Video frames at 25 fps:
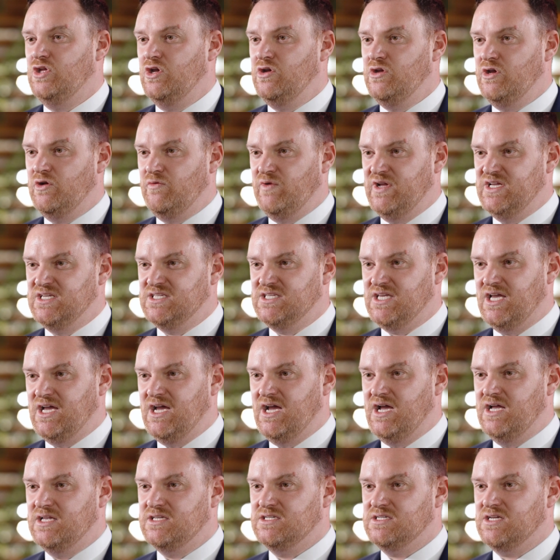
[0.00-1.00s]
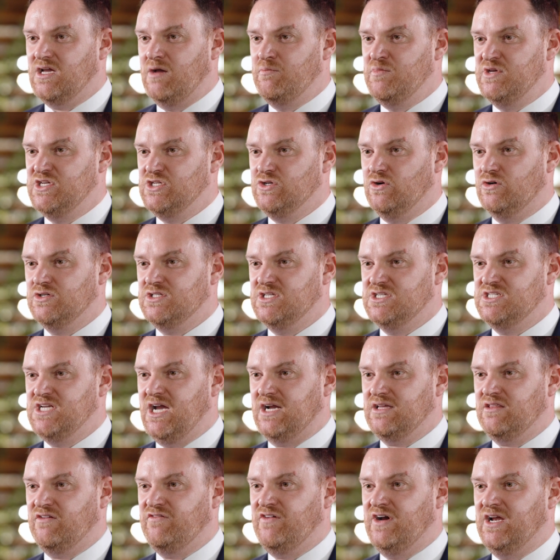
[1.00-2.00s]
Do your research and be sure to
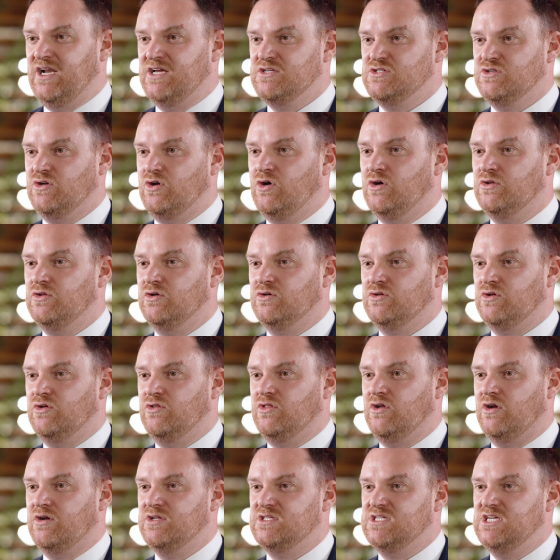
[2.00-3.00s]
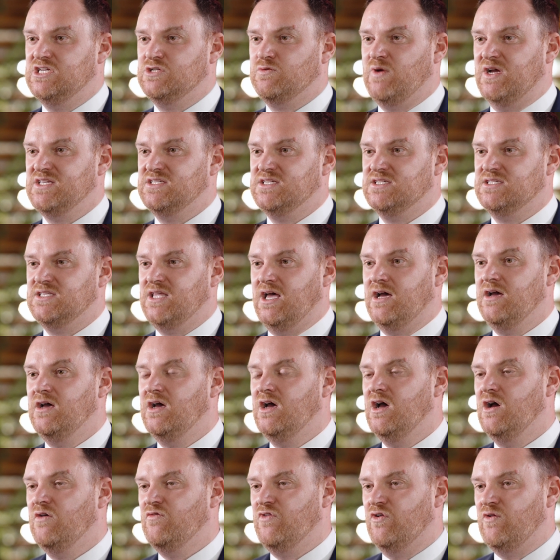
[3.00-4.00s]
check the Financial Conduct Authority's register
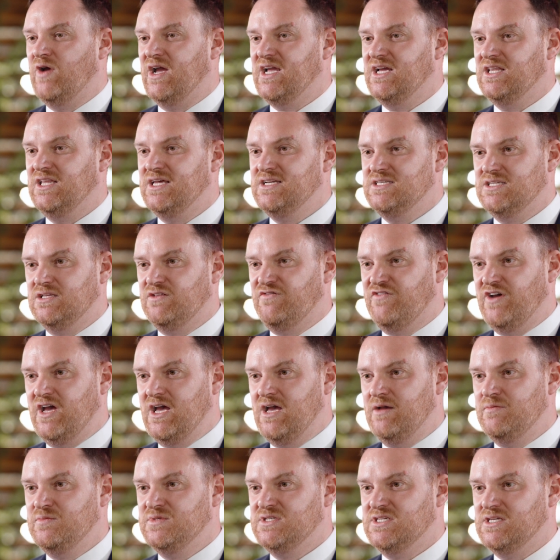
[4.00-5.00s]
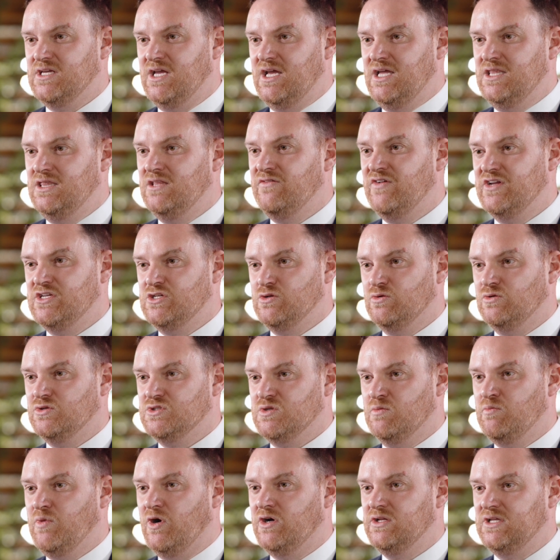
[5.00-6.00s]
for regulated firms,
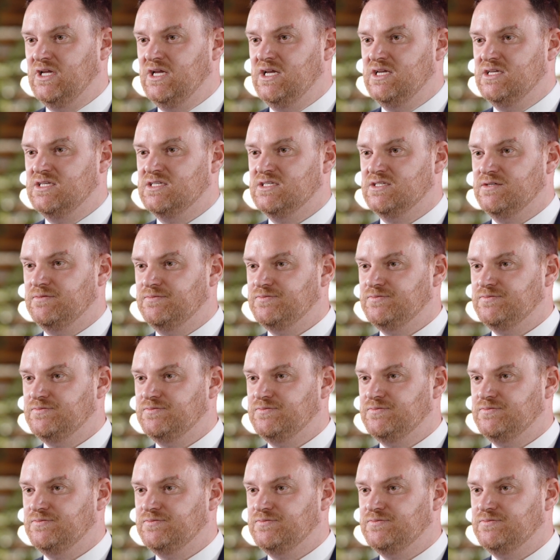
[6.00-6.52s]
individuals and bodies.